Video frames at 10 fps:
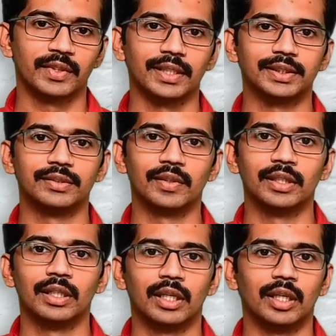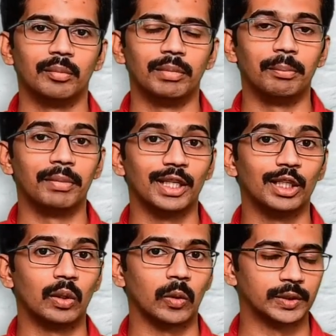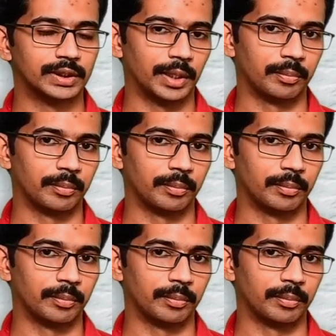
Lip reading: Next one, memory loss.